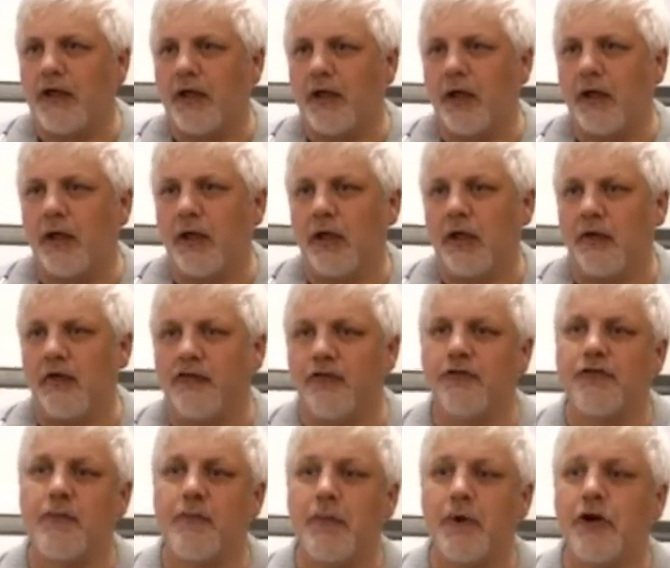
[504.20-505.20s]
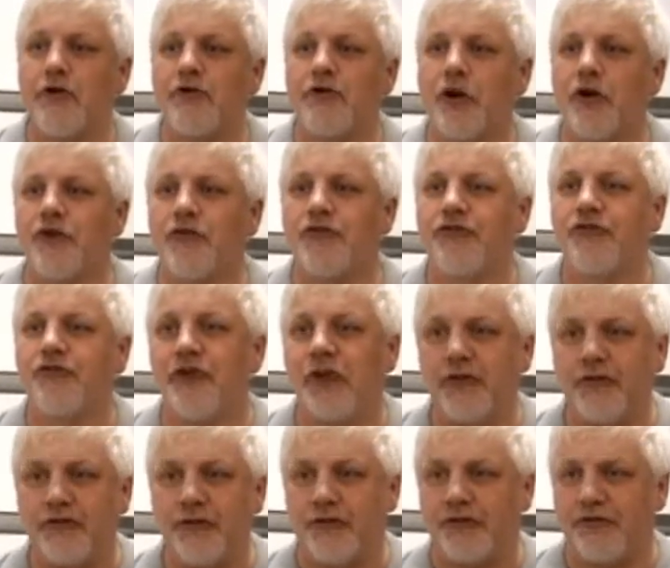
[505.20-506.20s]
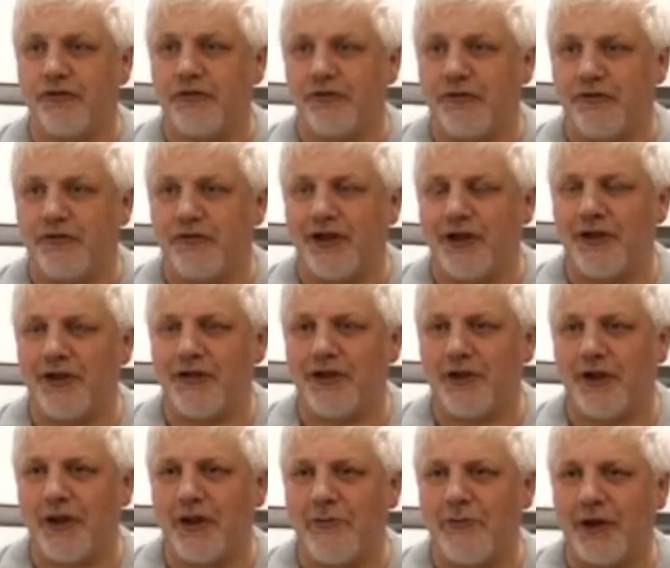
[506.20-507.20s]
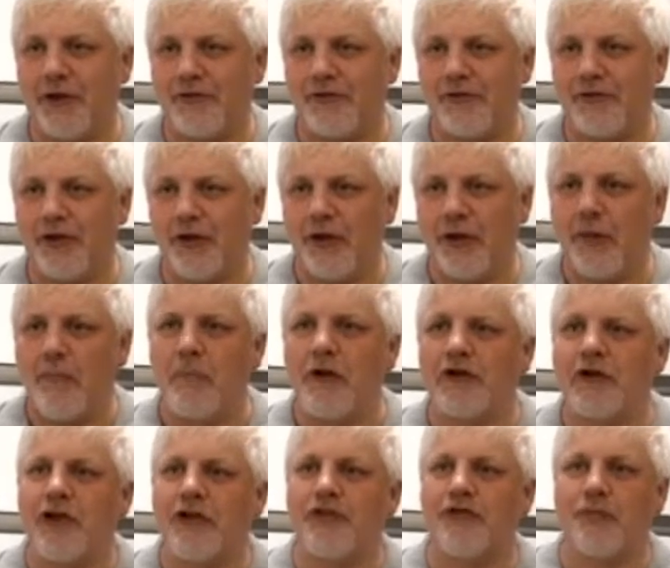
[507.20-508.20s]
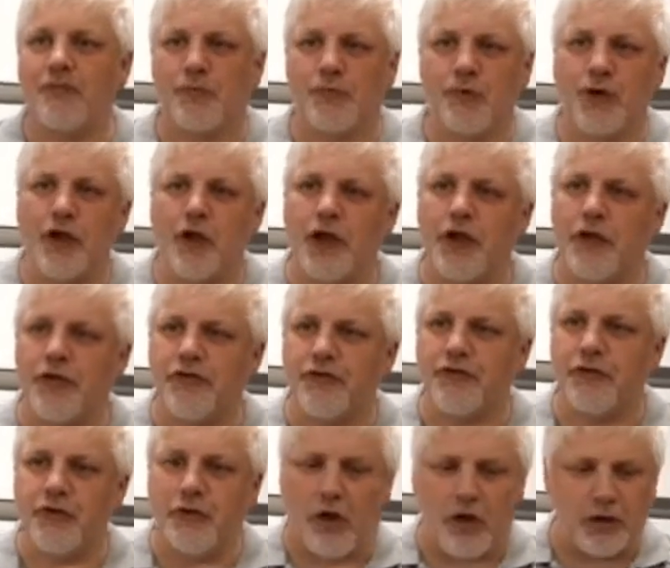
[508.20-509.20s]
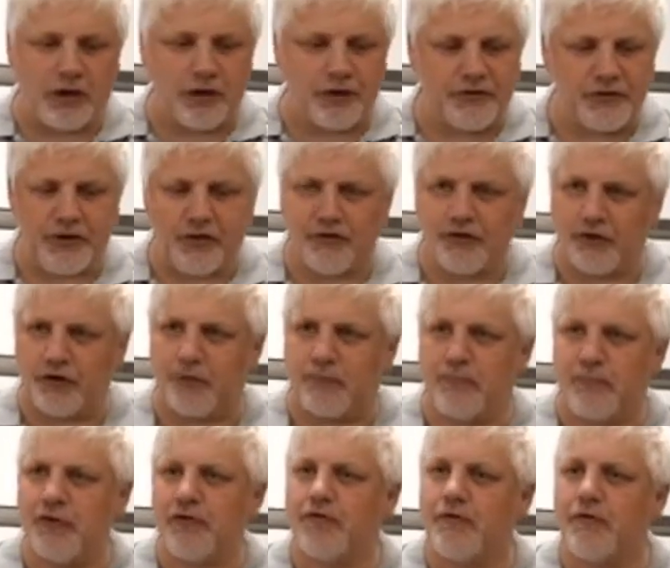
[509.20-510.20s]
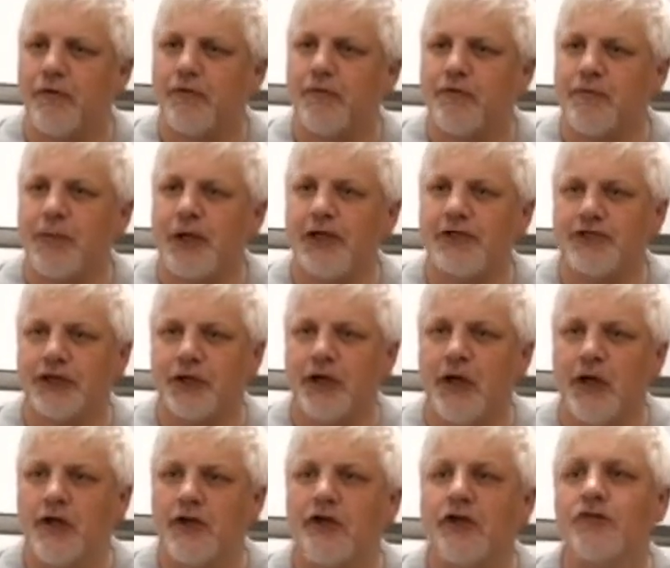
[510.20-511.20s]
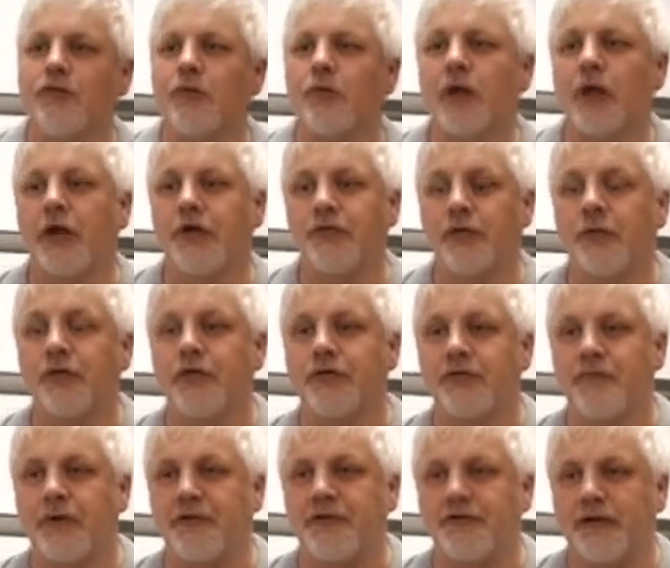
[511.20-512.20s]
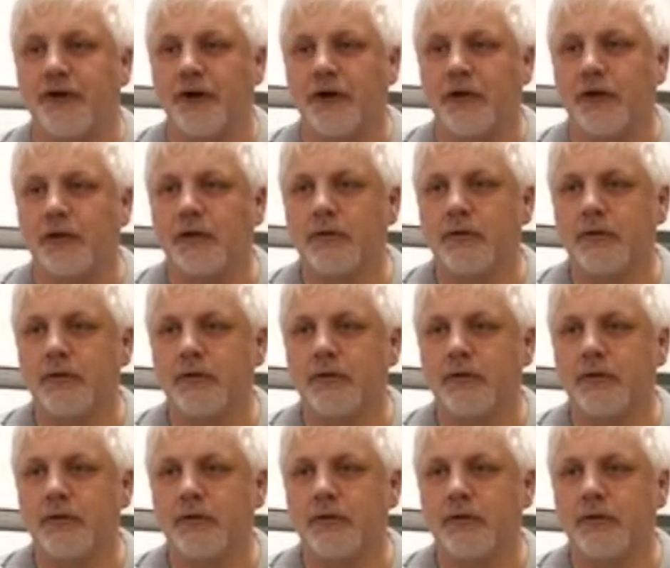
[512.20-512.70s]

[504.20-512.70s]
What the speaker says: and the system administrator sees us taking the database, but doesn't realize, all he sees are bits of information, doesn't realize what those bits are.